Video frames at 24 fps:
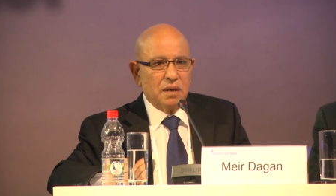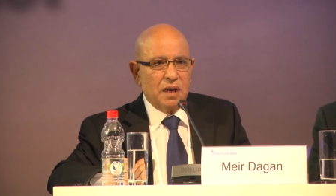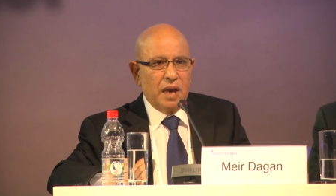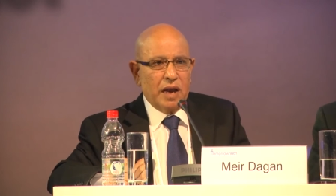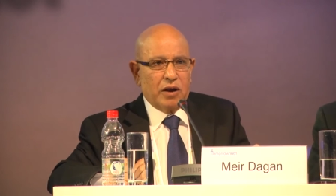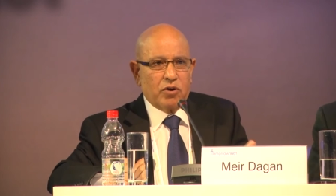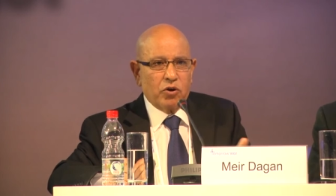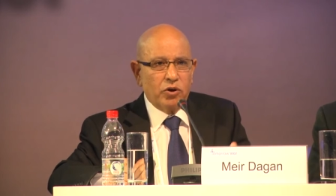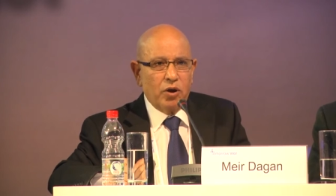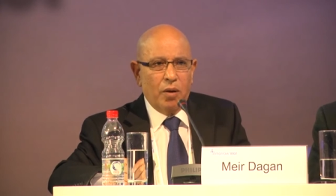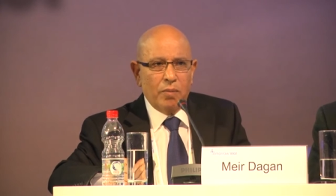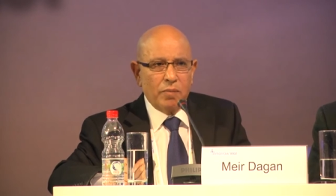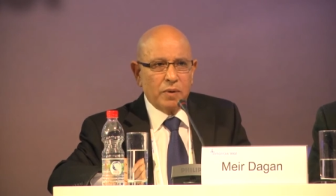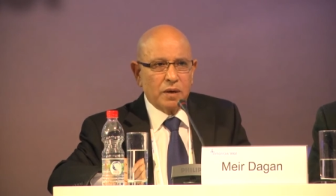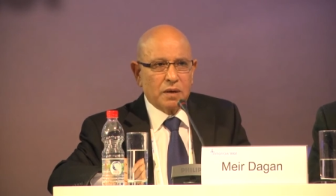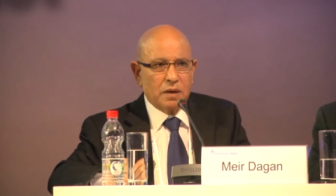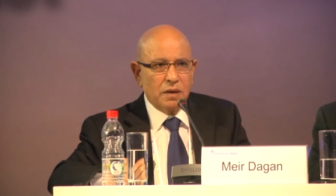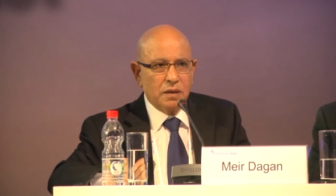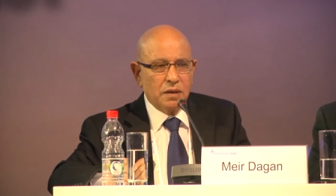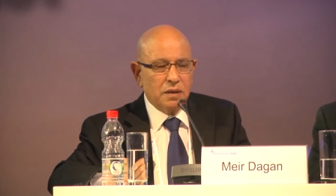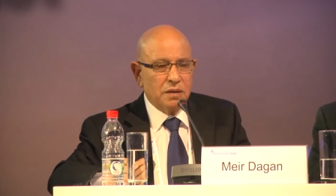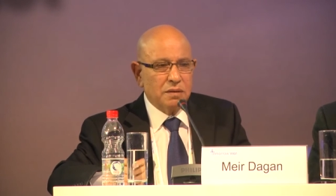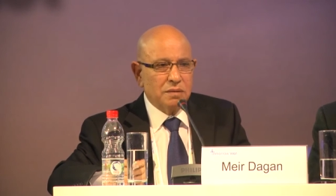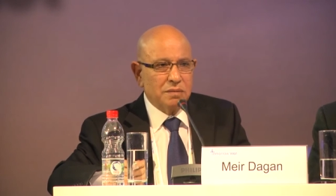
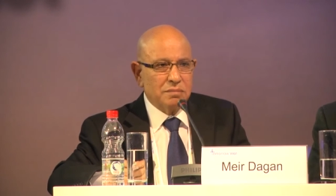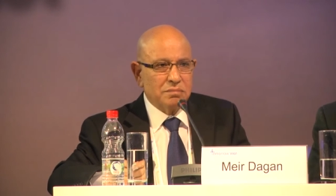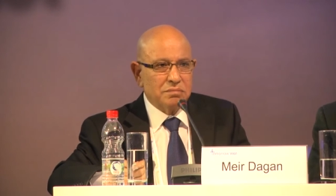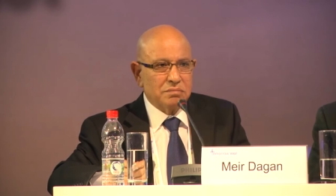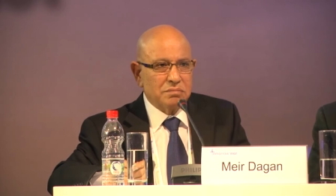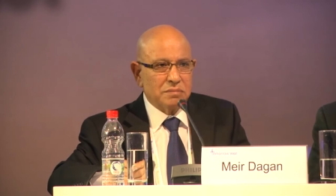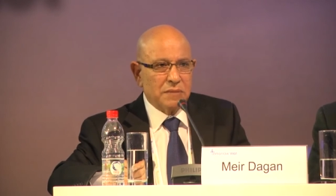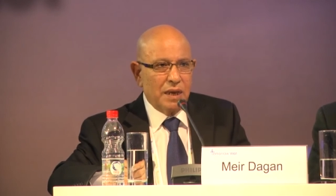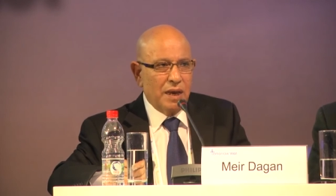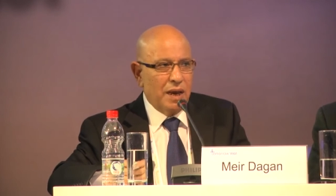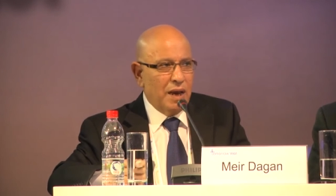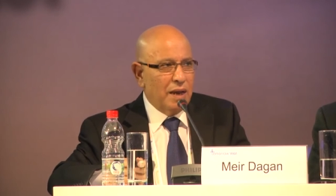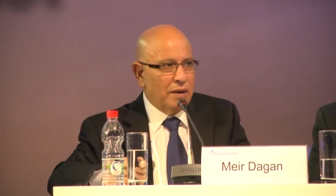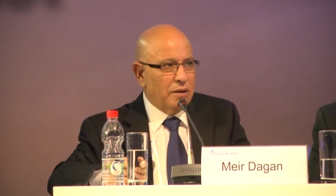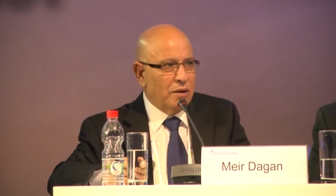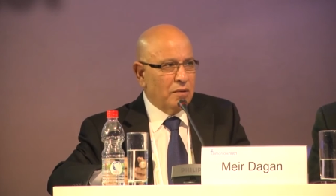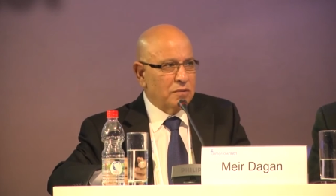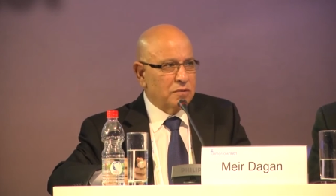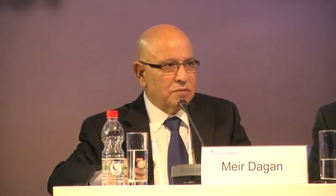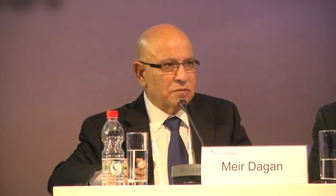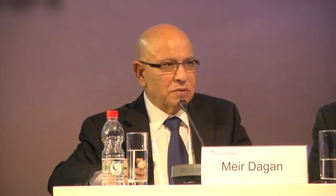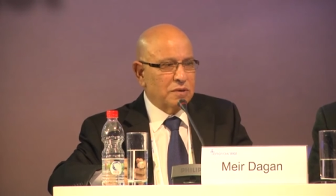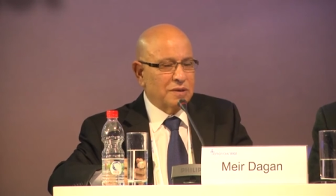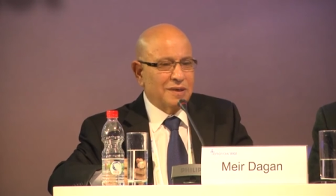Economically, they are
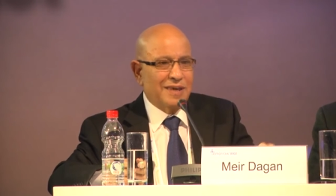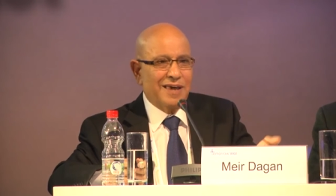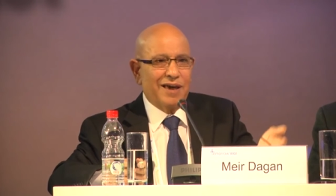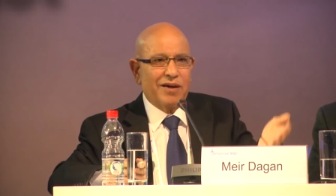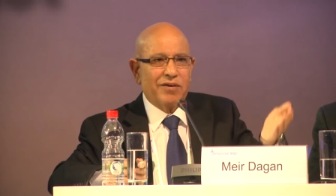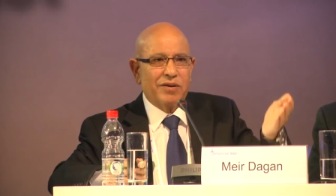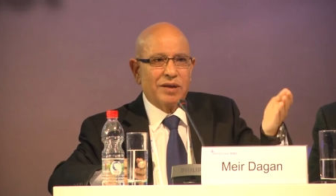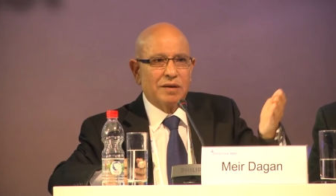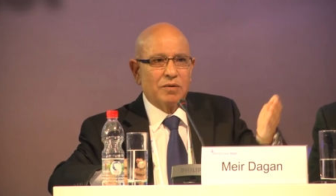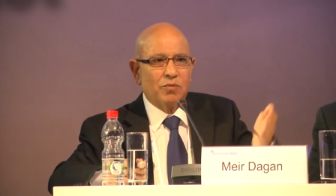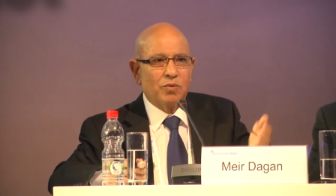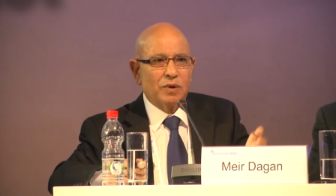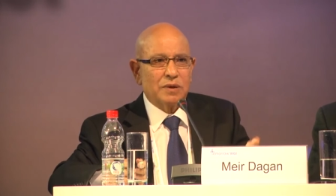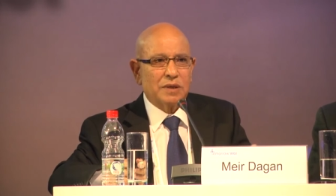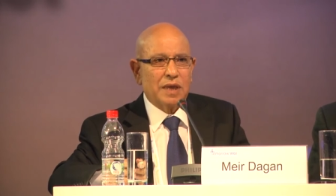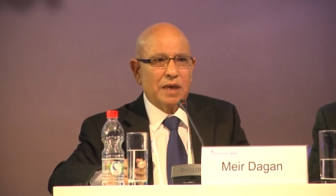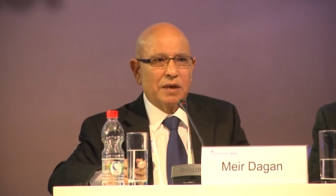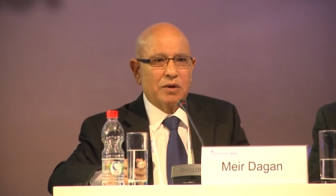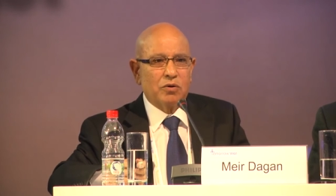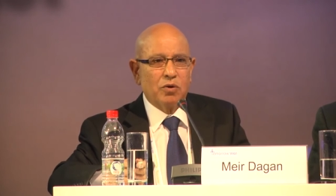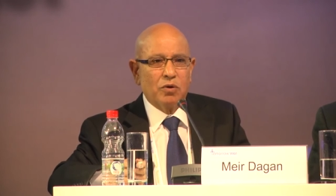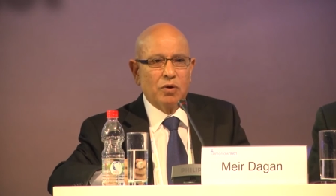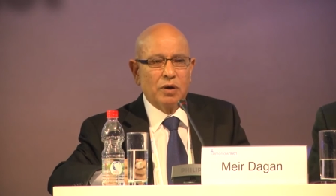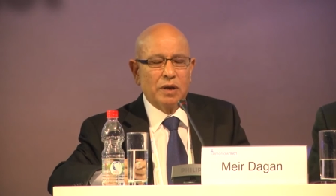not carrying what
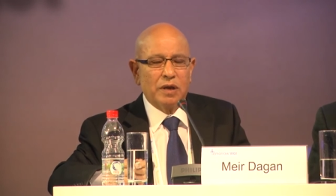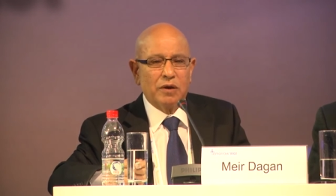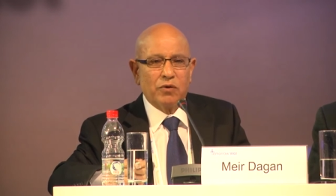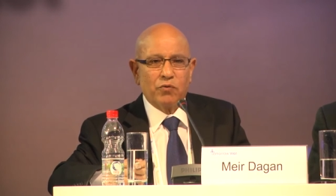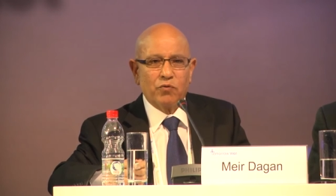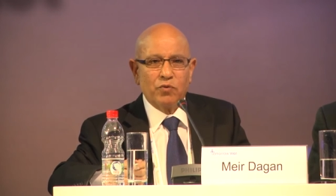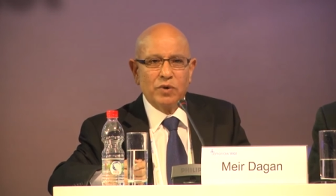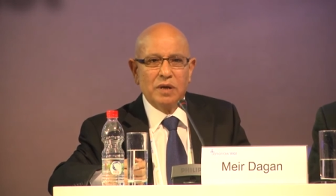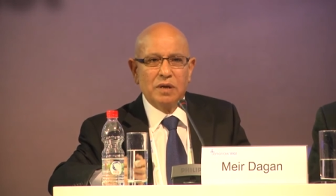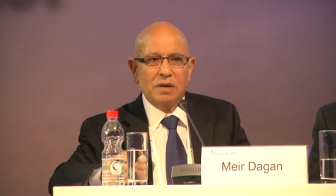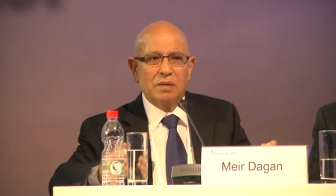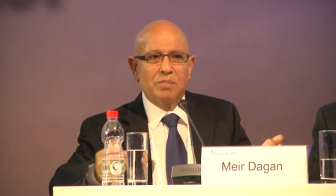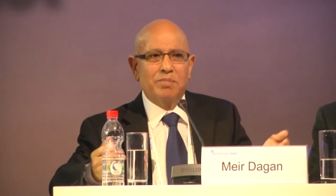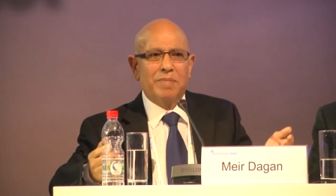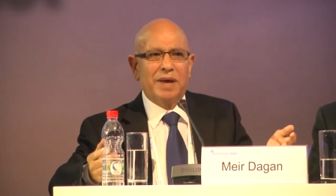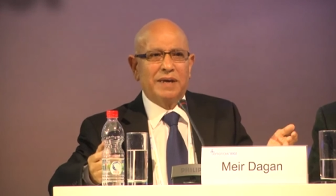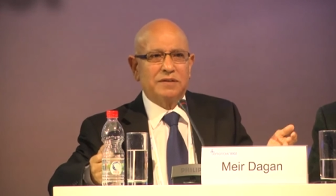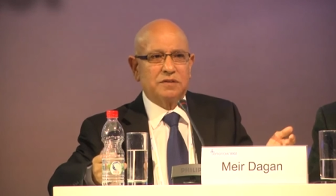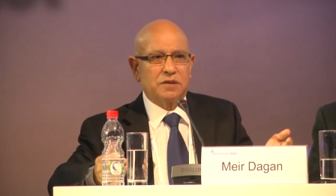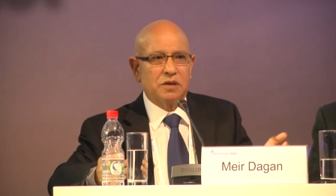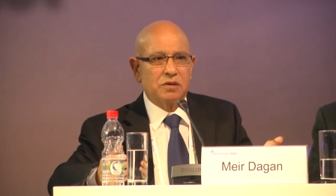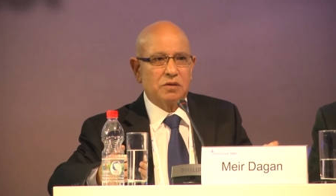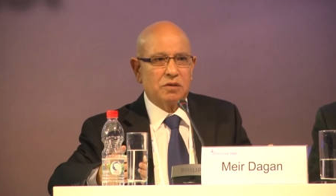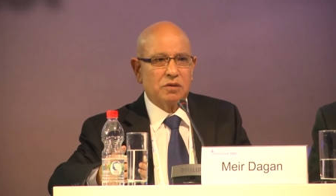I call a real
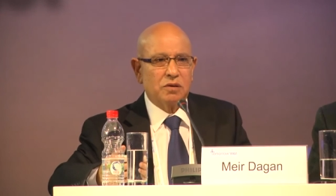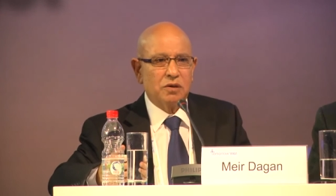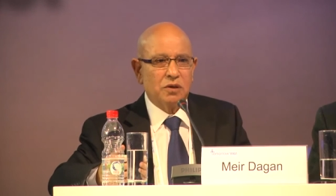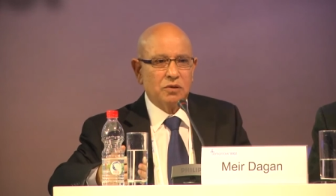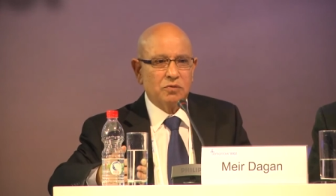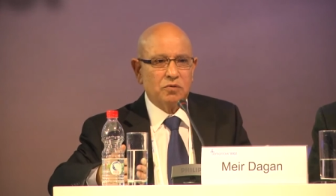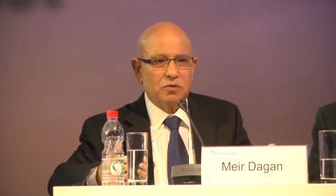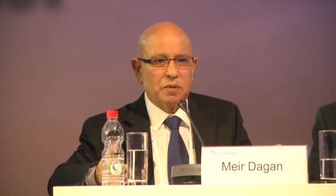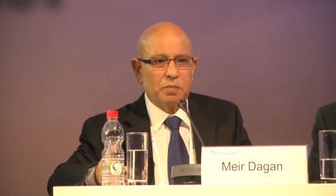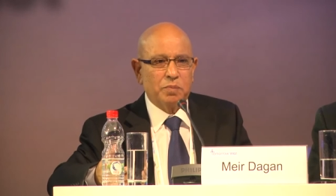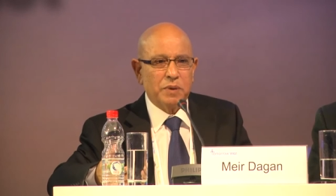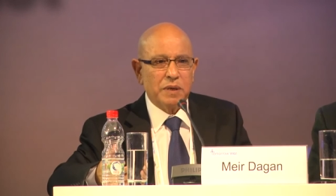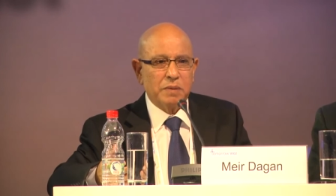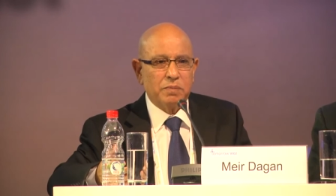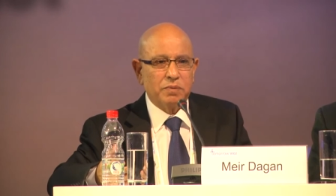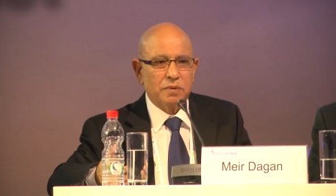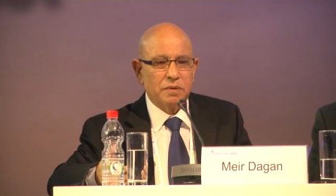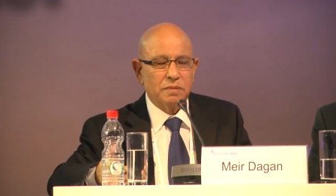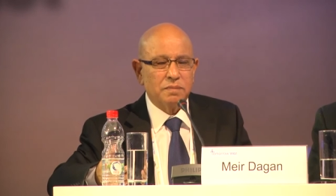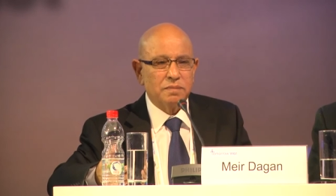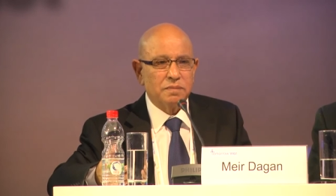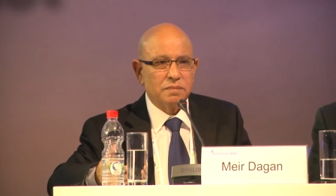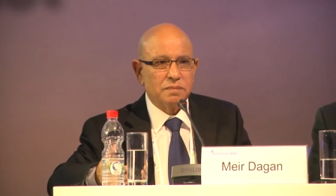message to the people.